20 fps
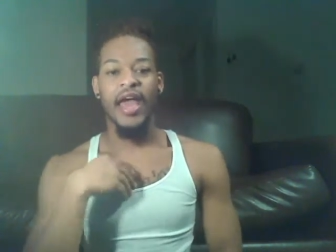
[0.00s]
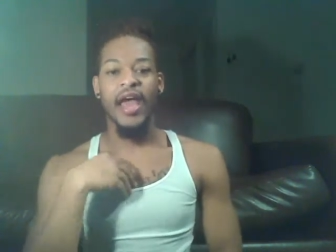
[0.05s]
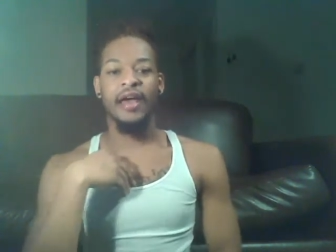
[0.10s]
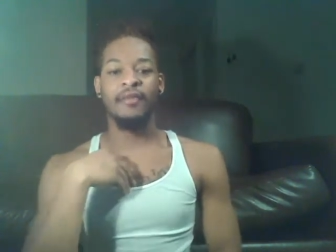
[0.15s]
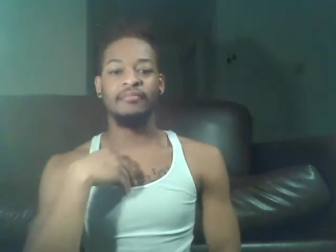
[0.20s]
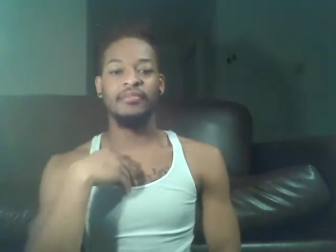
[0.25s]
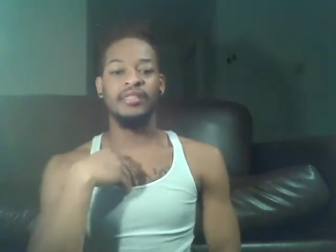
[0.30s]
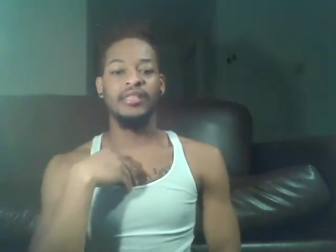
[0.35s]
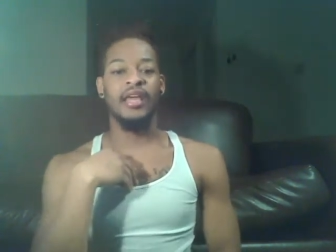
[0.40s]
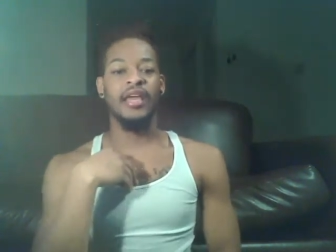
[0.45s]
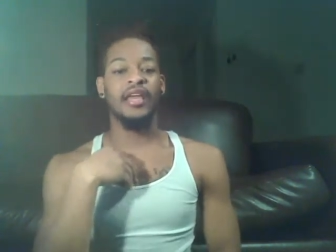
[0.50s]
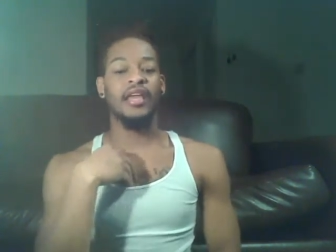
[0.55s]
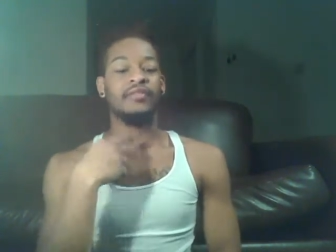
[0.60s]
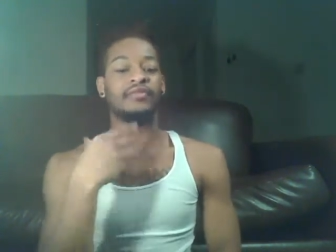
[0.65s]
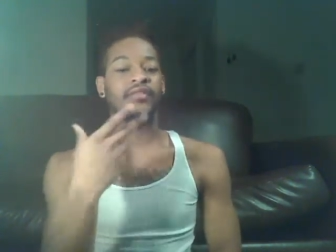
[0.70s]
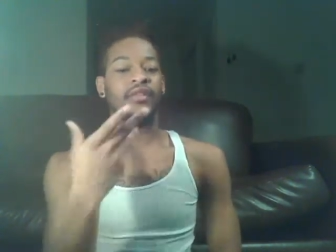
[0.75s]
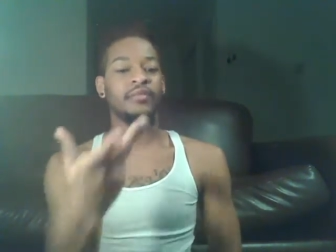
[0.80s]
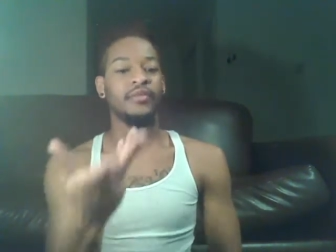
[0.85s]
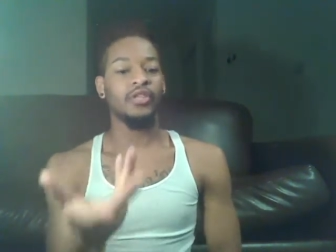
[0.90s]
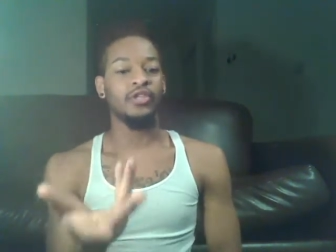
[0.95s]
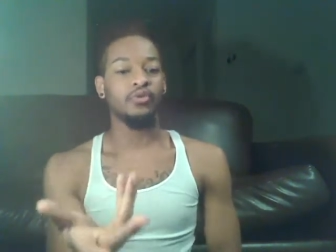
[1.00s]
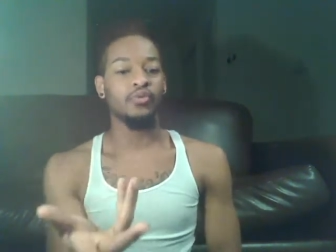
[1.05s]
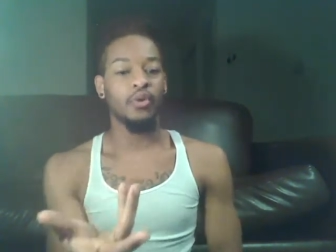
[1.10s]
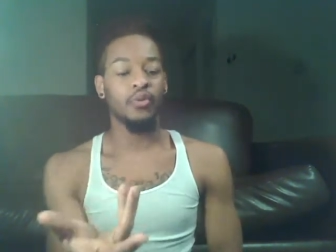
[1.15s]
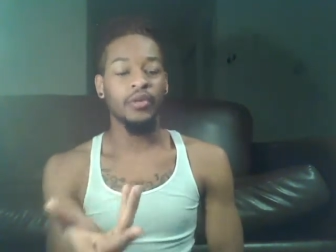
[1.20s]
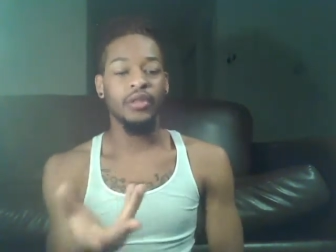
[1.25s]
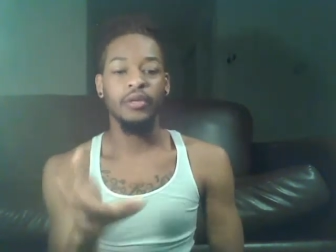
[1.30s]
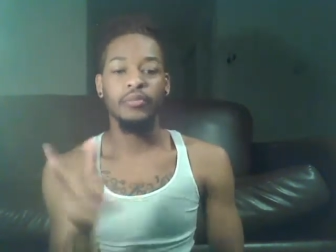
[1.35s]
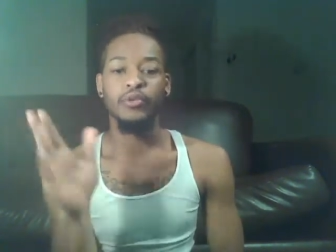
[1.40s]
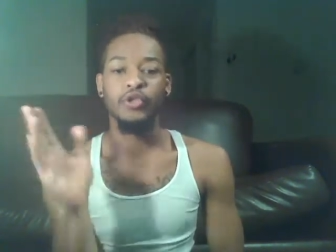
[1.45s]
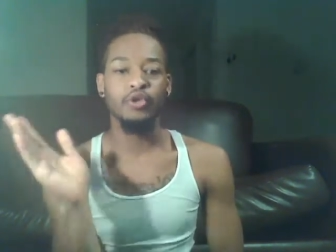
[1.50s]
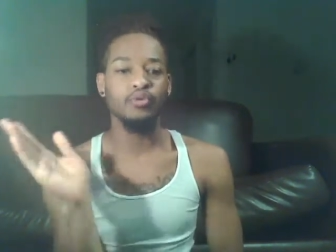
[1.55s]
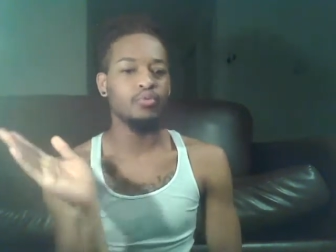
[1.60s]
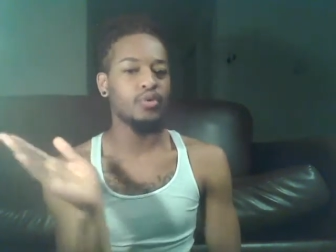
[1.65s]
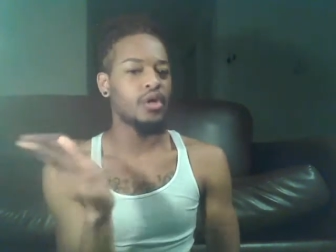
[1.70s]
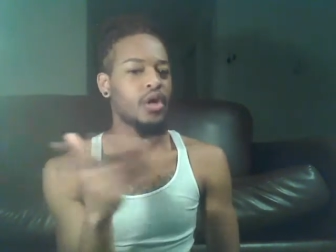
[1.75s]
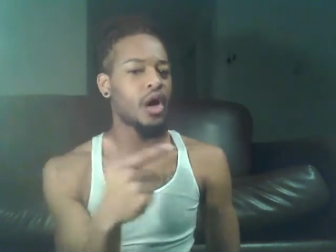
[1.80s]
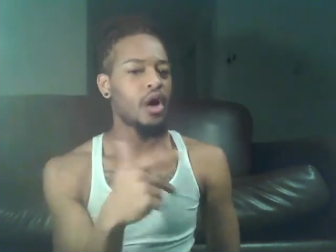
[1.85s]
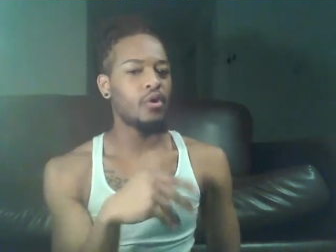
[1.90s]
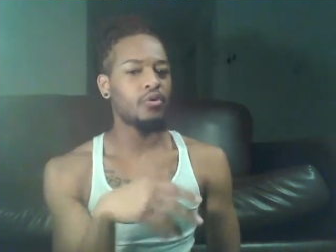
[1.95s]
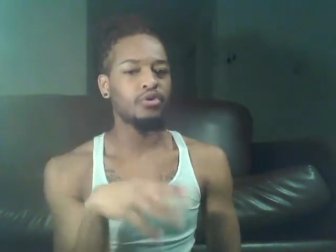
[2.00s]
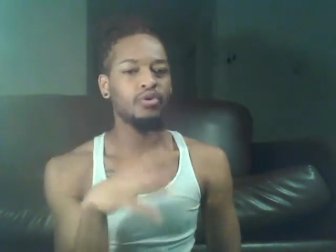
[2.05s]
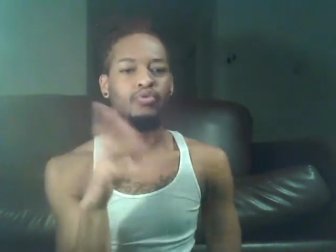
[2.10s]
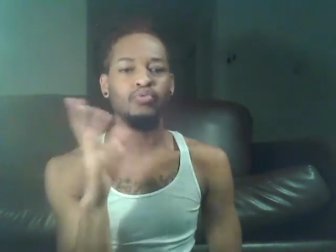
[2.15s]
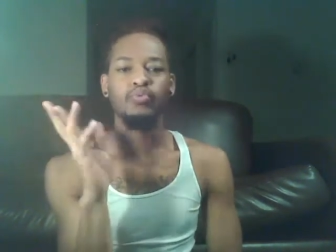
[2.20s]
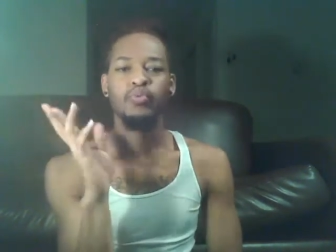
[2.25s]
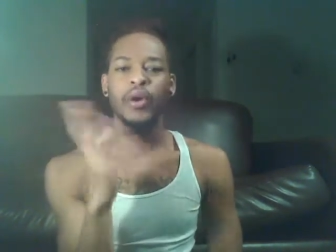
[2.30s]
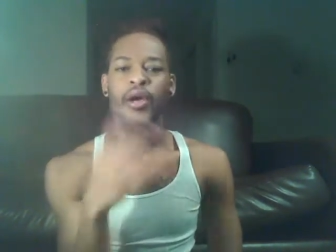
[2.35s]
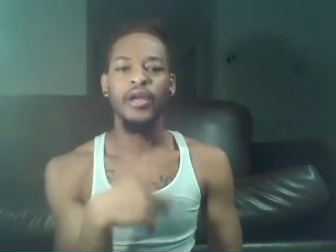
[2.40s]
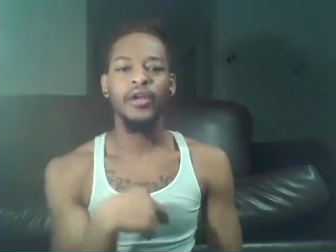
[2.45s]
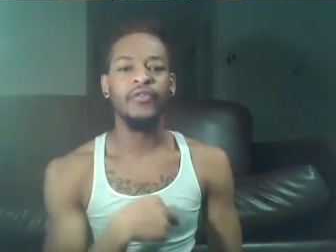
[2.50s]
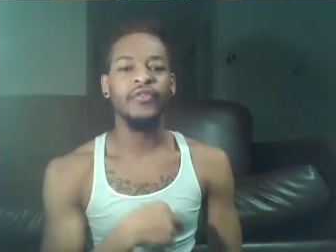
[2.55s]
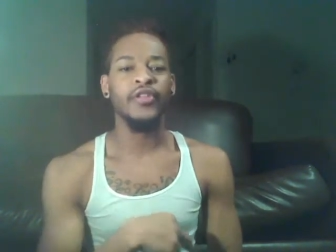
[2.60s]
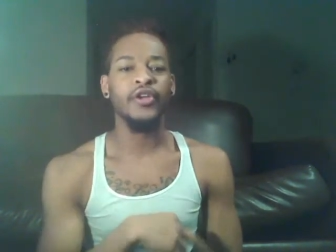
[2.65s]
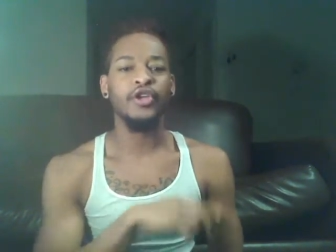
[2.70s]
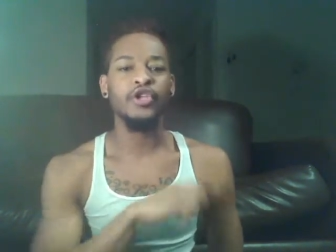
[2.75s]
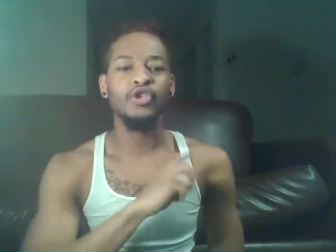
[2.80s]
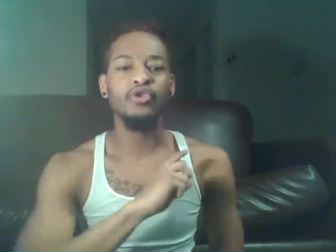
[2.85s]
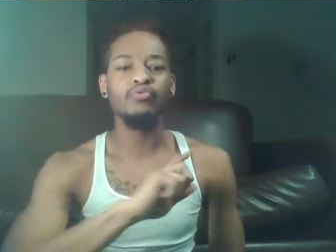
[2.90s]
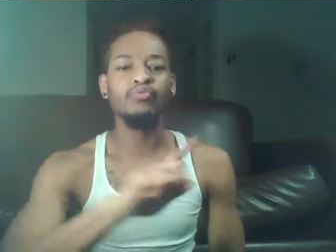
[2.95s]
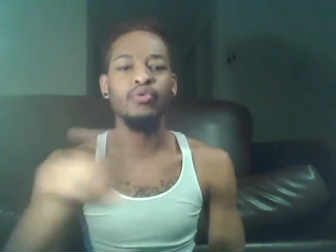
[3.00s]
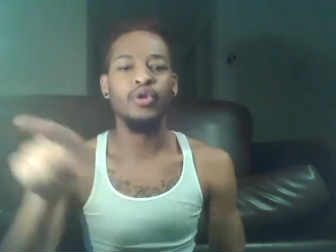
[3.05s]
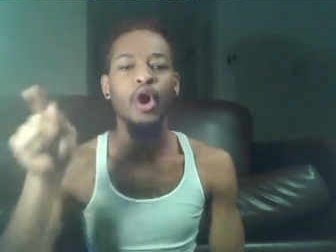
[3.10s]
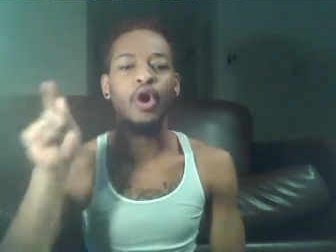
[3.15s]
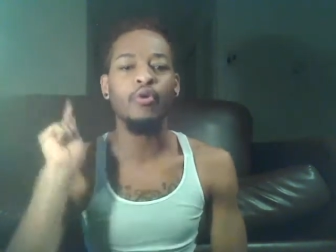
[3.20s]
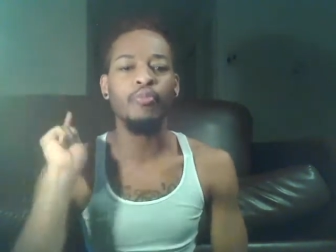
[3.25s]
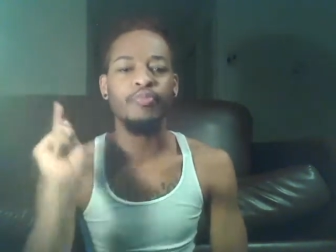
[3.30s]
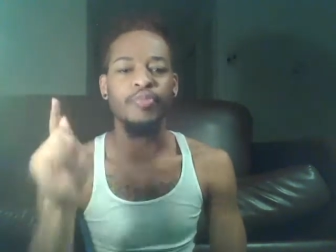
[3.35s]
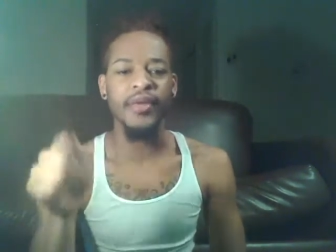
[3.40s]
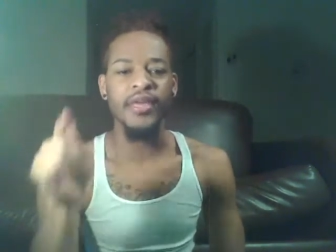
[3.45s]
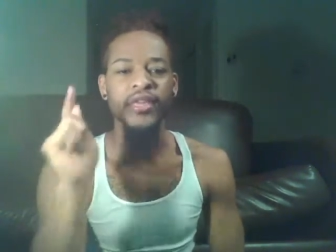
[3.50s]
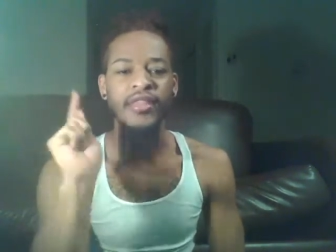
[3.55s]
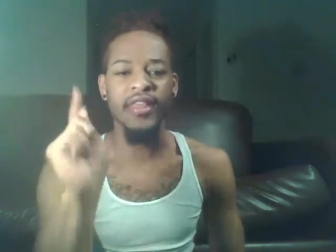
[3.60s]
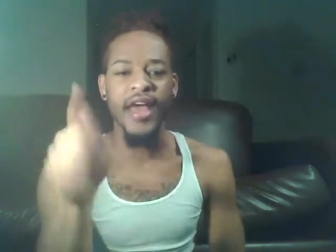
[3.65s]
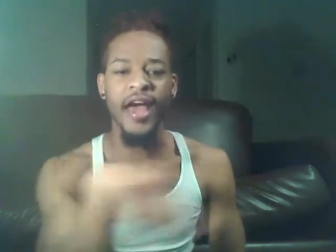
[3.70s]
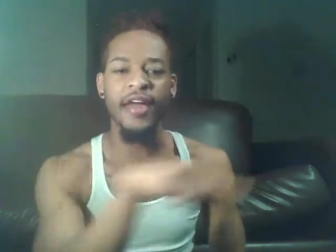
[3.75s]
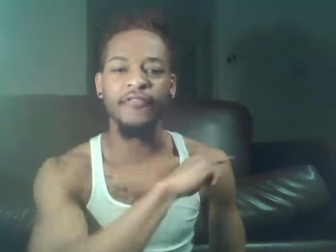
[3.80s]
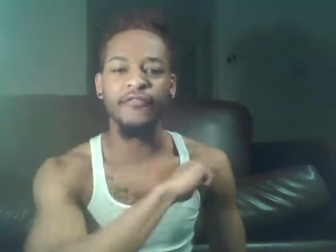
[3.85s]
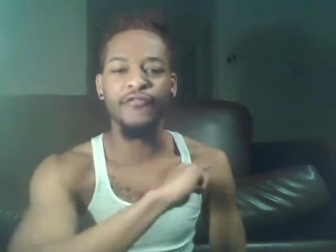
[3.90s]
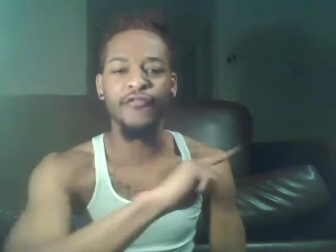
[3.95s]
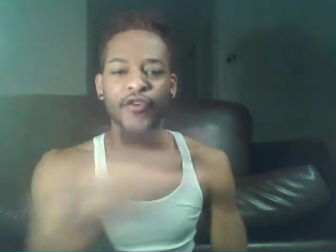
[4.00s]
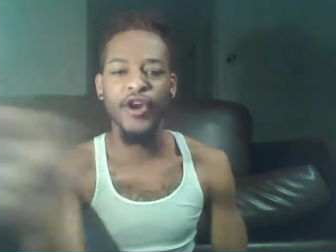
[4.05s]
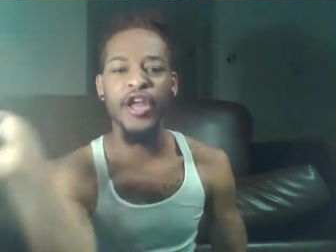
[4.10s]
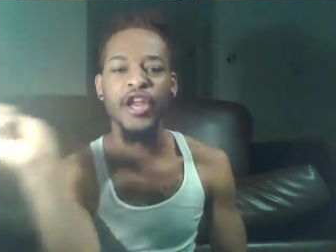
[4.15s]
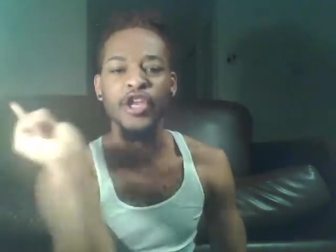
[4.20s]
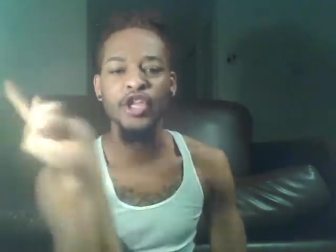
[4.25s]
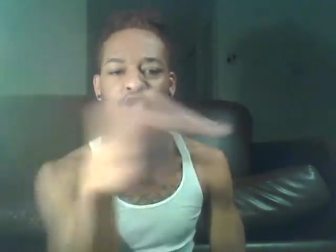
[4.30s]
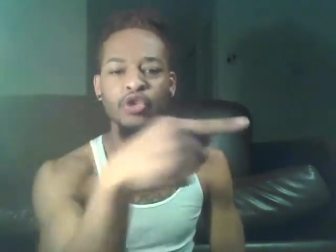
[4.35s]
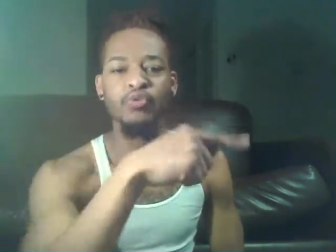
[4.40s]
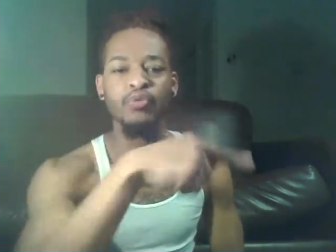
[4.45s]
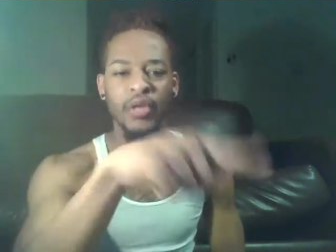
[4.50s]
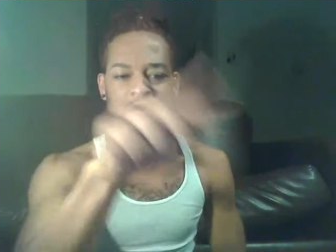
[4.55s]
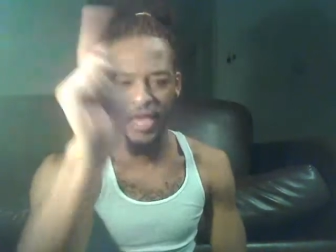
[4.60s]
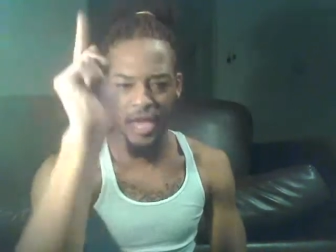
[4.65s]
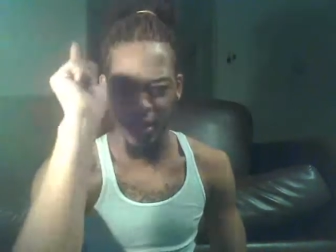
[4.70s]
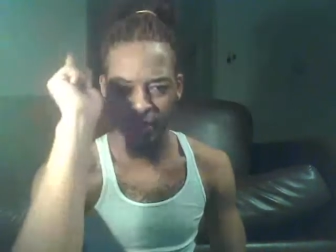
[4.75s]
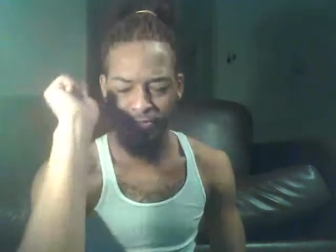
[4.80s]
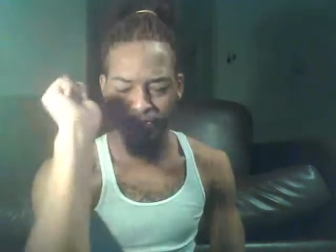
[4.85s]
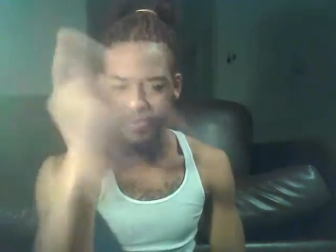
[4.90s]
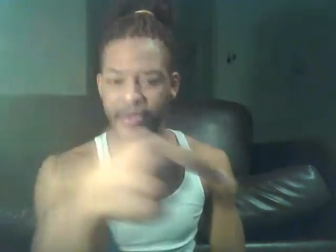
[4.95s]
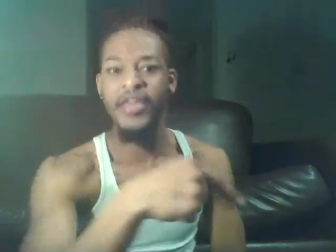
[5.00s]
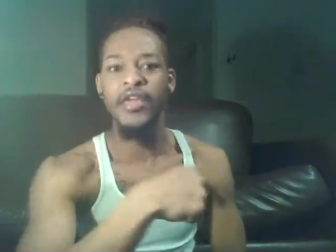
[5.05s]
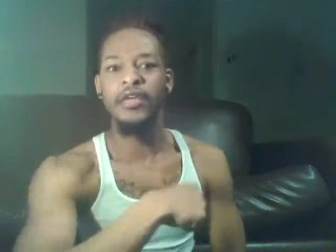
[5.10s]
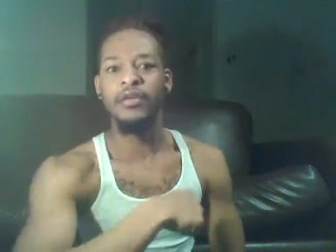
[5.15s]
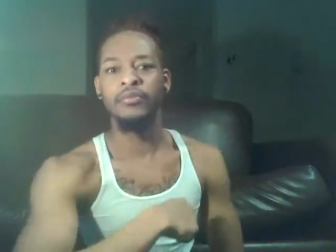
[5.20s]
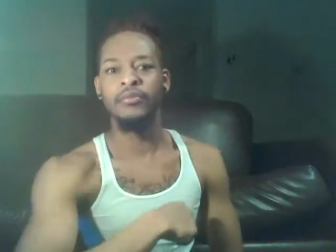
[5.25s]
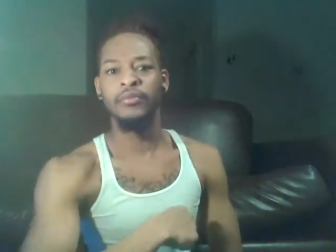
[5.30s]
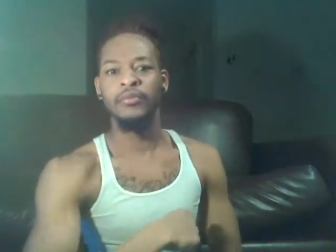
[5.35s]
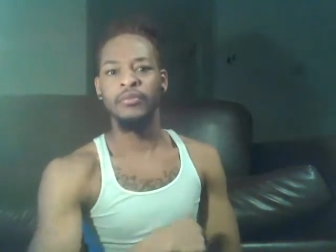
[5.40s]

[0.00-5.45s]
I'm saying if something's wrong with them, you go. You run over there. You go be that friend you can be.